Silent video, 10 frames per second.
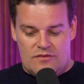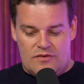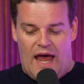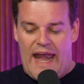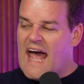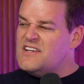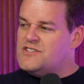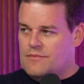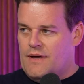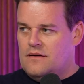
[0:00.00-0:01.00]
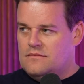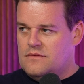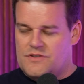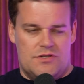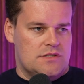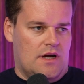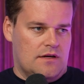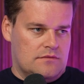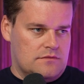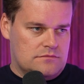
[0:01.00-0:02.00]
an estimate, this is
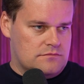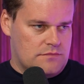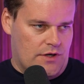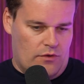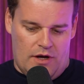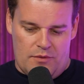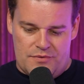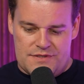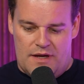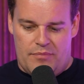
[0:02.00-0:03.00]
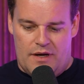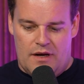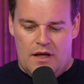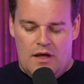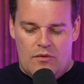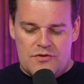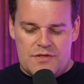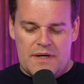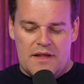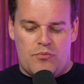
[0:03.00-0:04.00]
not, 100%, but
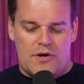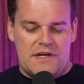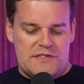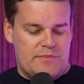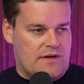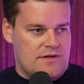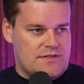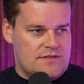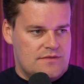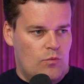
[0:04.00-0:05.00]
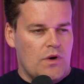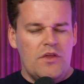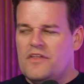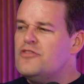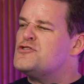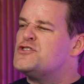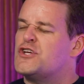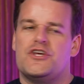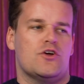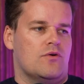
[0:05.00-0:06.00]
somebody like Britney Spears, what do you think their
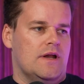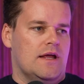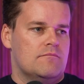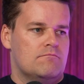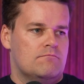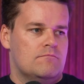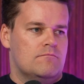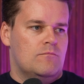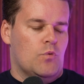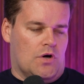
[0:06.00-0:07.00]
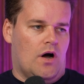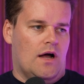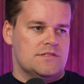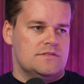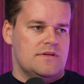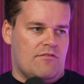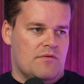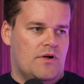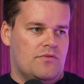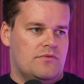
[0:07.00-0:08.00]
security would cost
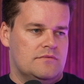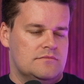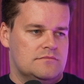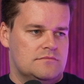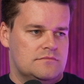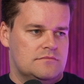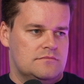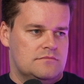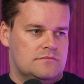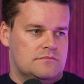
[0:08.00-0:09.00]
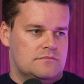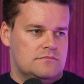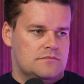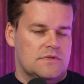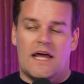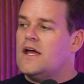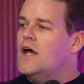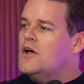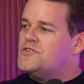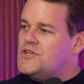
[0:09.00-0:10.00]
every month? Like
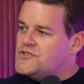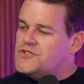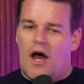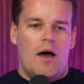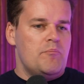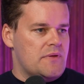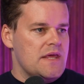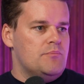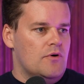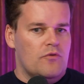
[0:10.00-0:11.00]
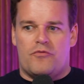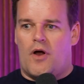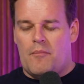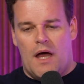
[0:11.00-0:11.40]
to stop people from